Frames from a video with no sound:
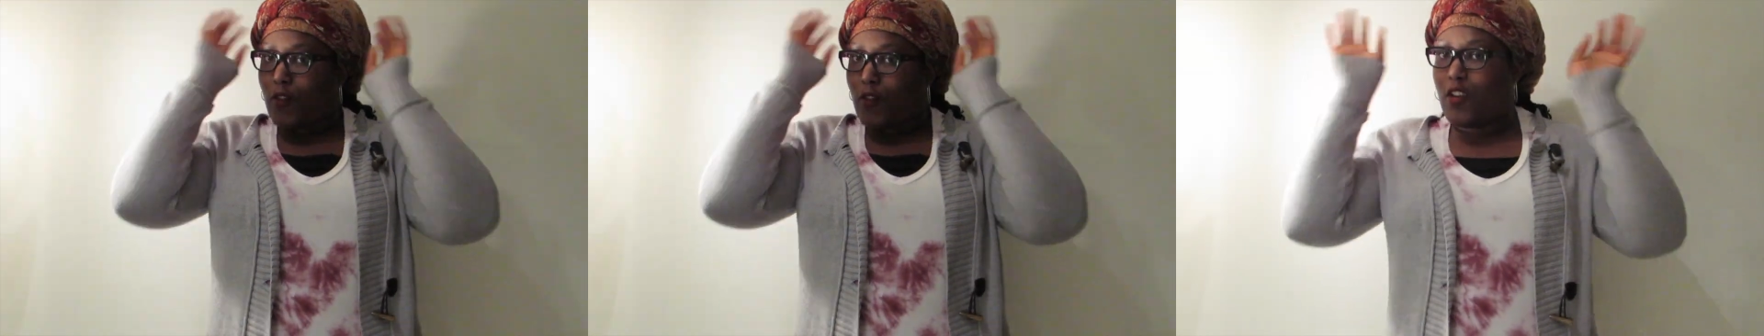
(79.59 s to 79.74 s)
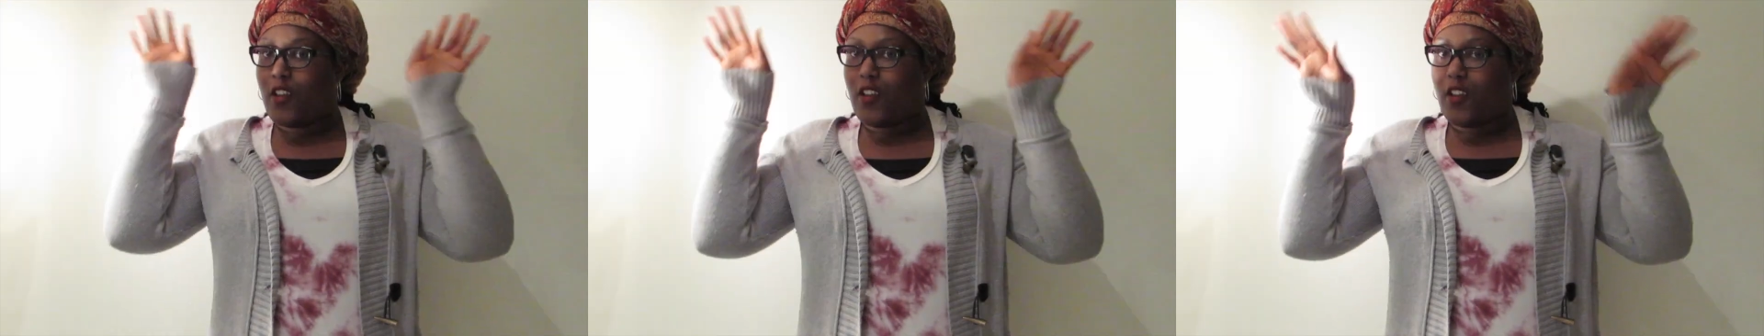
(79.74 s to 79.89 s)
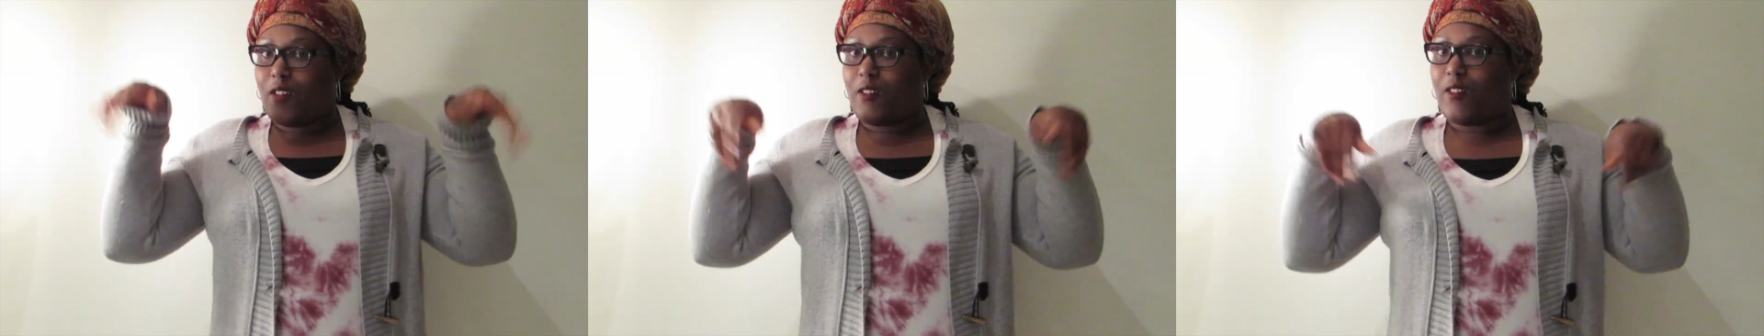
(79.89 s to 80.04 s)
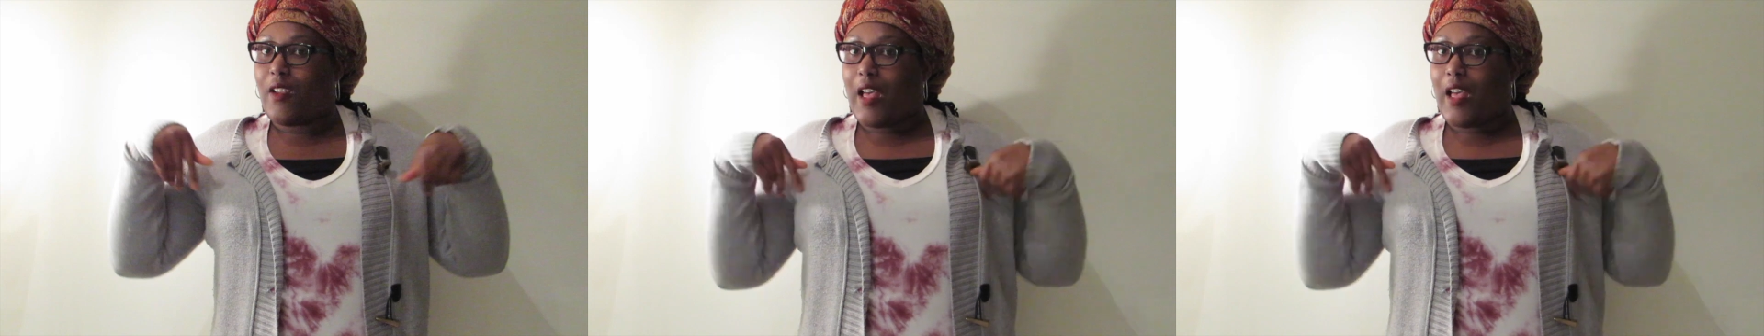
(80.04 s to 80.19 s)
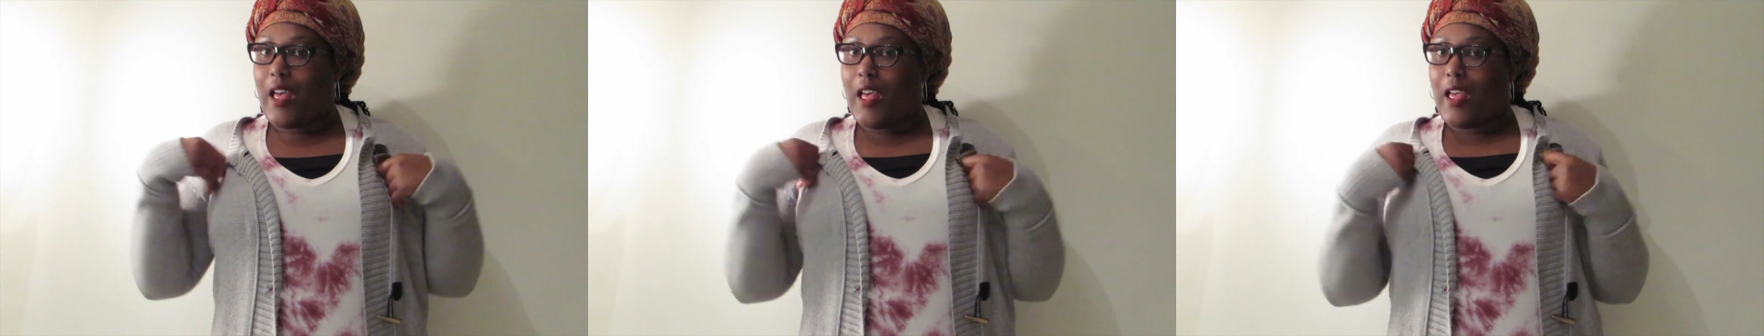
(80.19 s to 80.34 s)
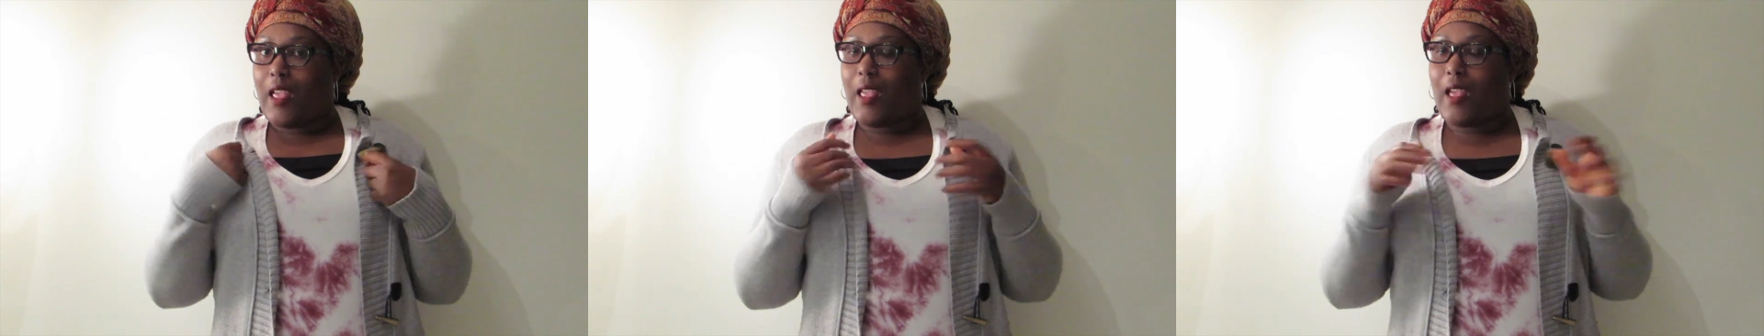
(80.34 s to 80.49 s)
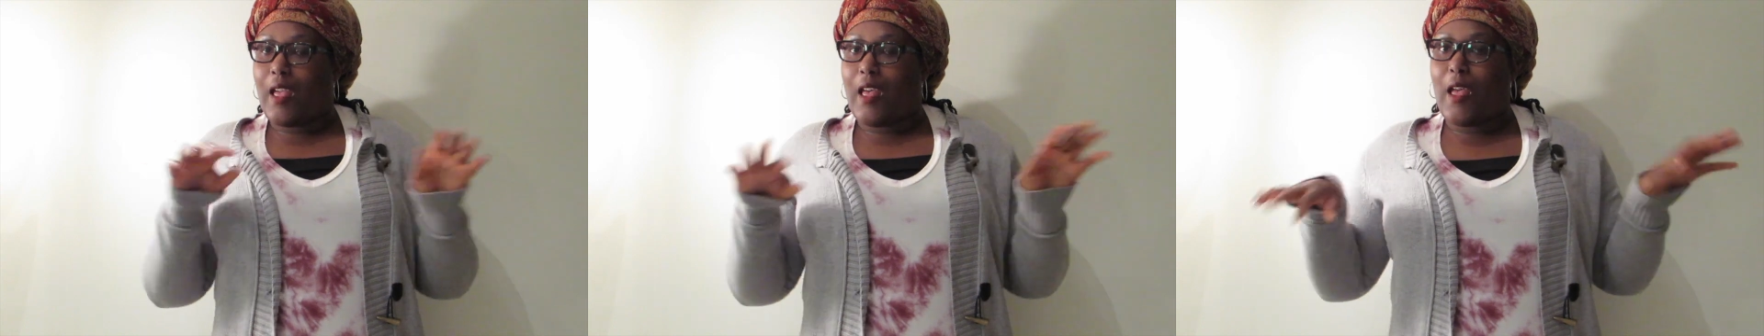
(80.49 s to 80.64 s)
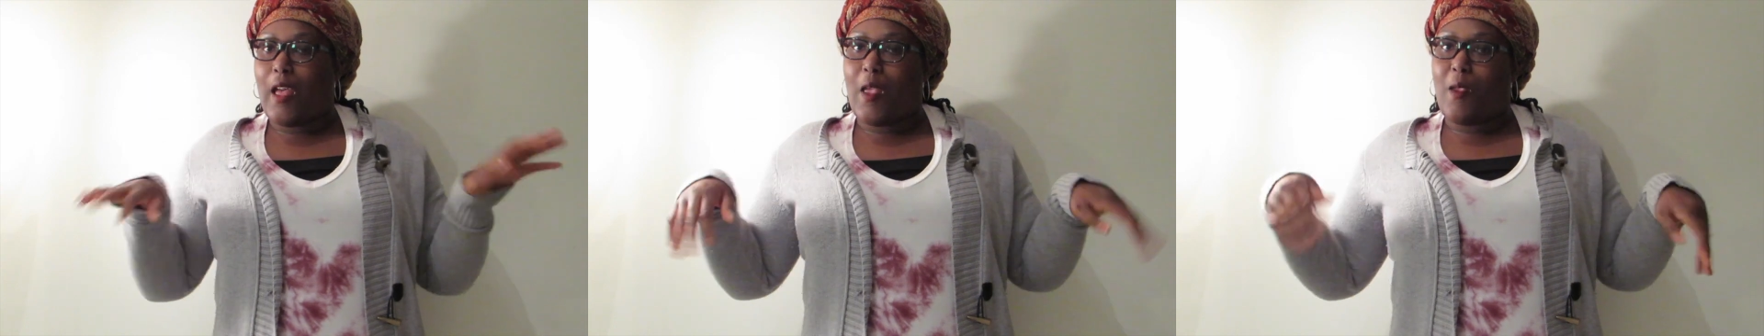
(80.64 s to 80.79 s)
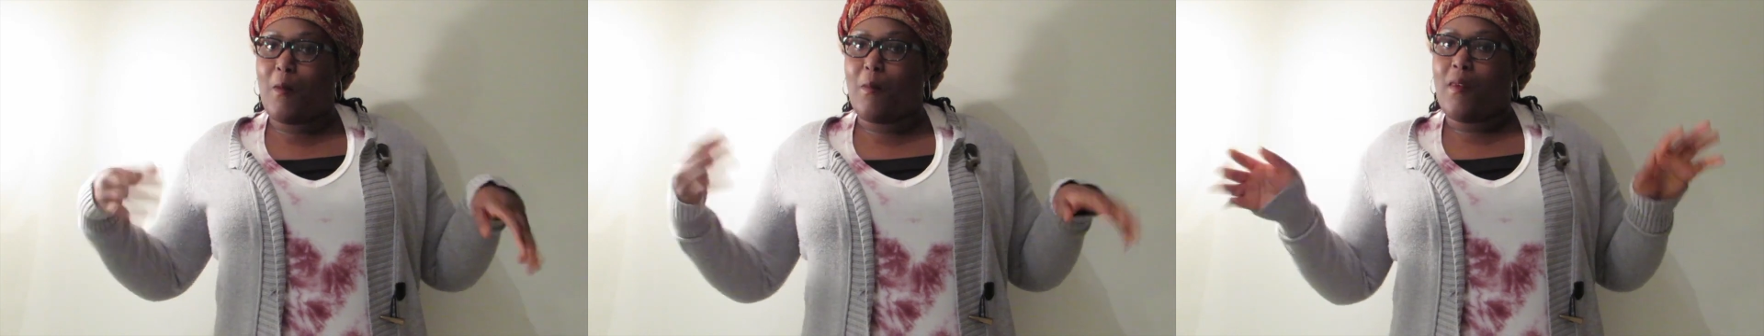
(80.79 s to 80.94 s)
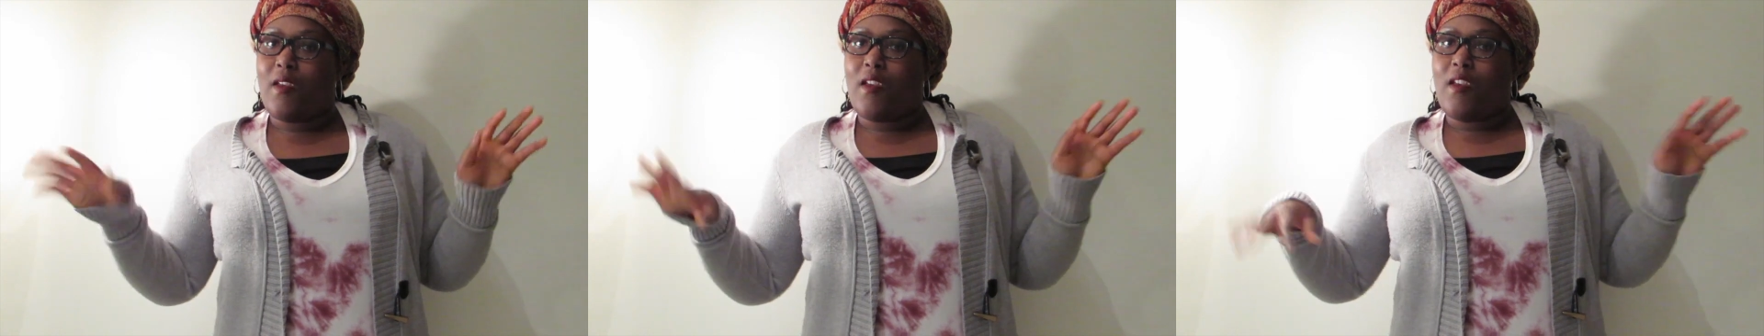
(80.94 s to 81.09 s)
You know, I
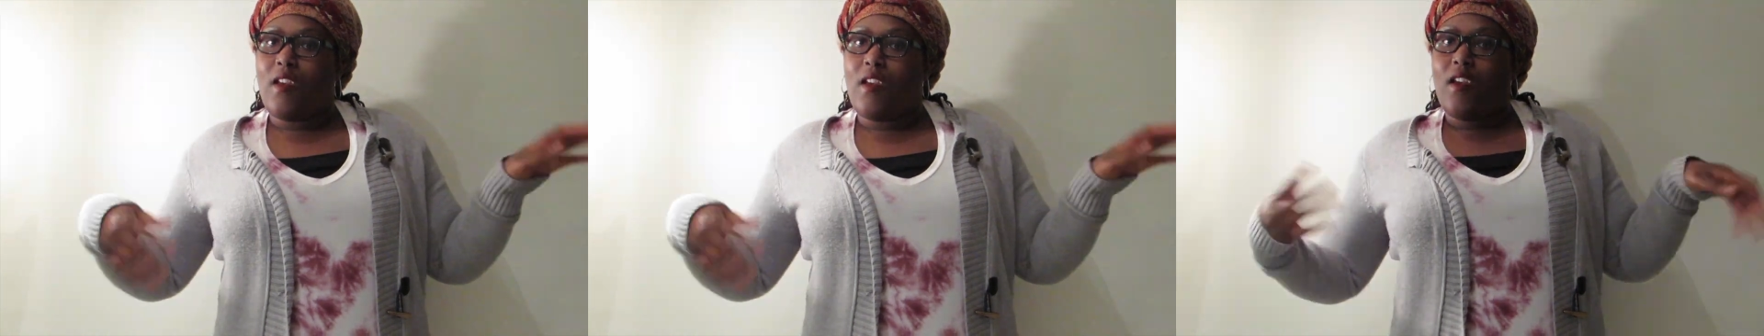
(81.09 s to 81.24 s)
I'm